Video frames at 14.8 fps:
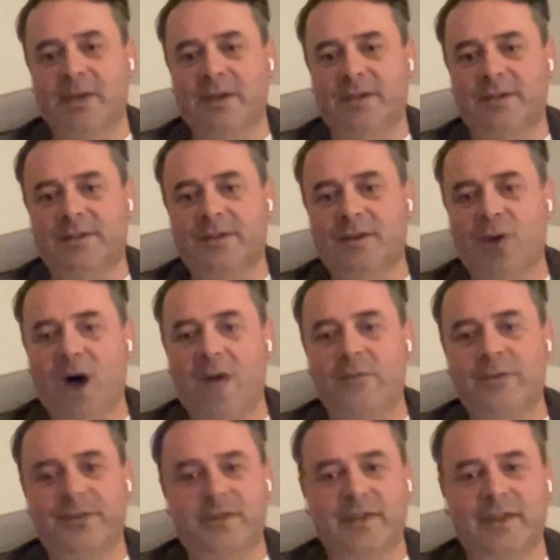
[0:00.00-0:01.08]
because
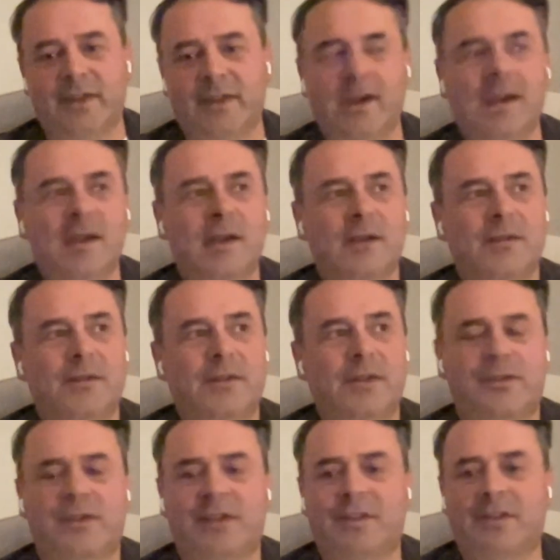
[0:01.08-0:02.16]
obviously
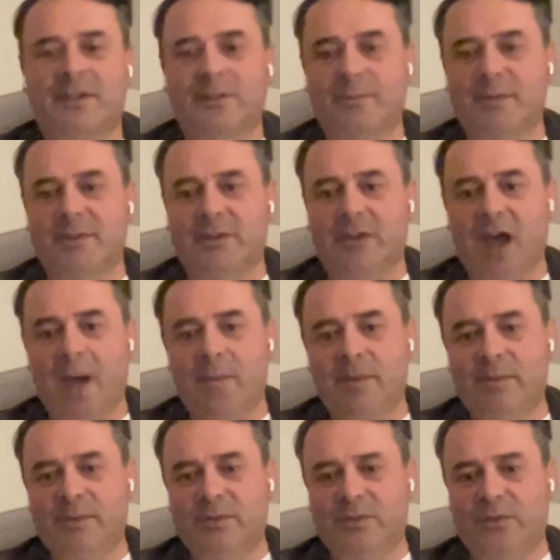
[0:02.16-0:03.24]
the set the
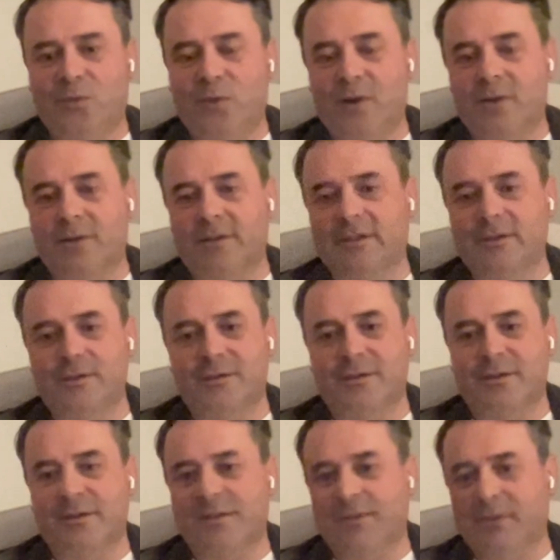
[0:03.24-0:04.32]
misalignment between the winners and
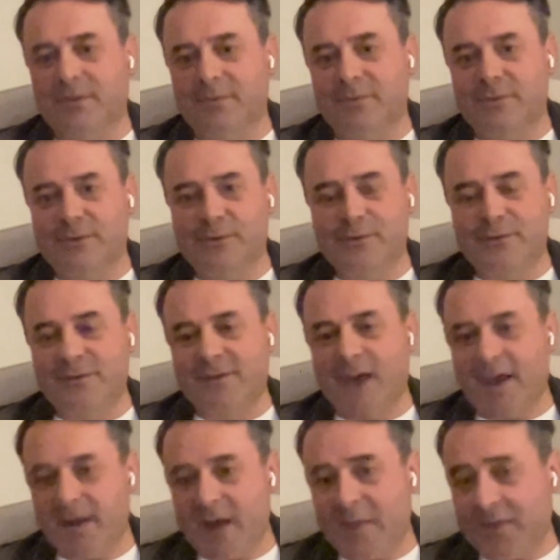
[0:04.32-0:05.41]
losers, and the losers
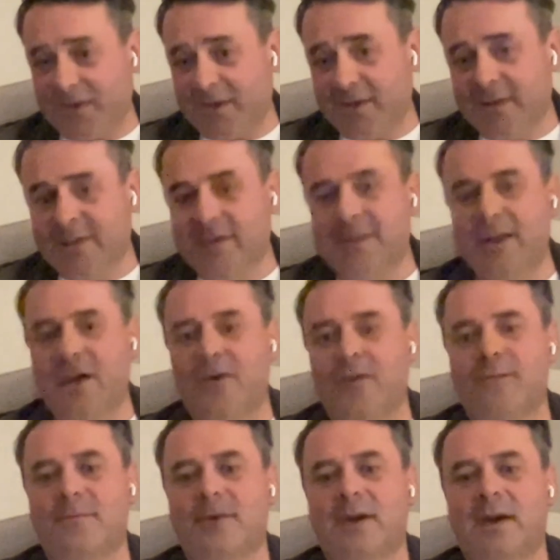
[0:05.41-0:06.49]
got nothing. You know,
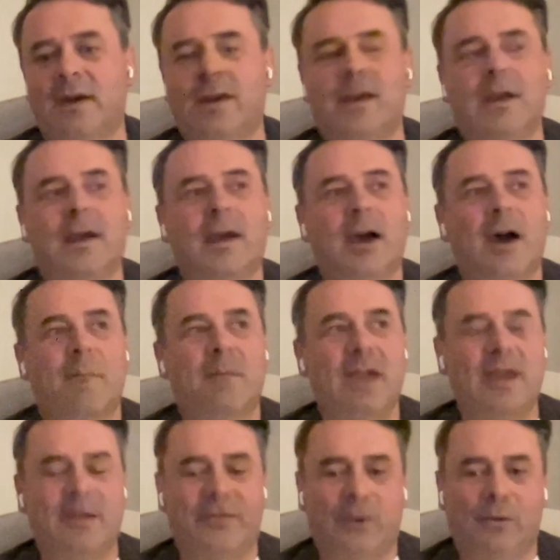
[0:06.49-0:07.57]

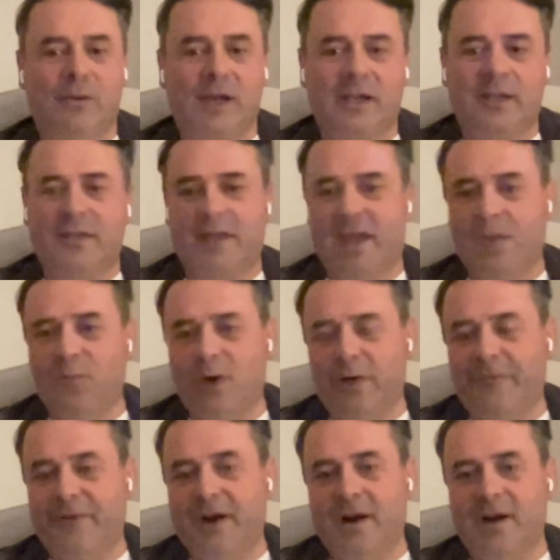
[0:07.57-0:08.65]
May if they're lucky, they had
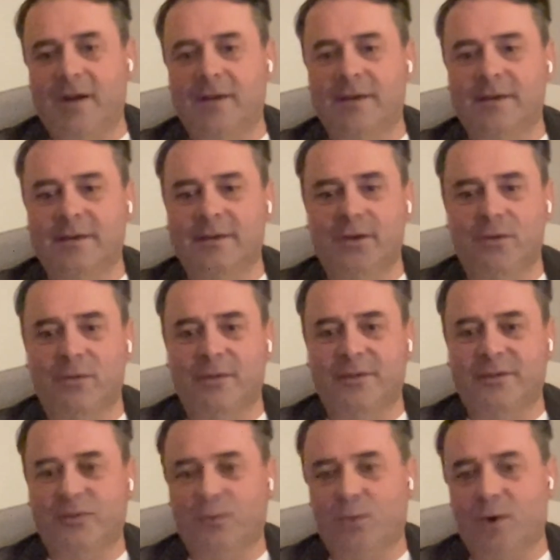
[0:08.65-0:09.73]
welfare and no
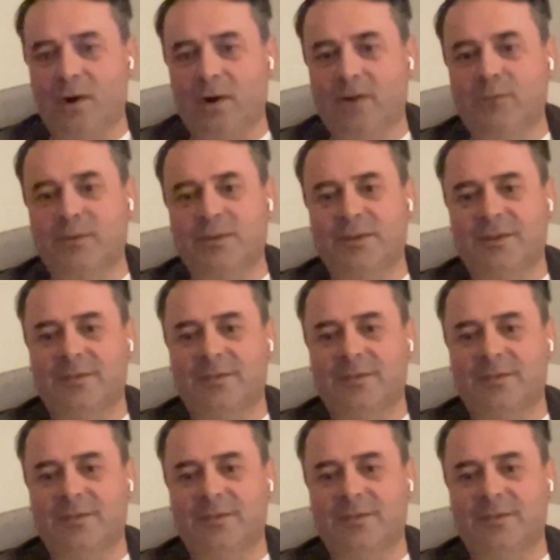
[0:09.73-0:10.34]
reason to work, which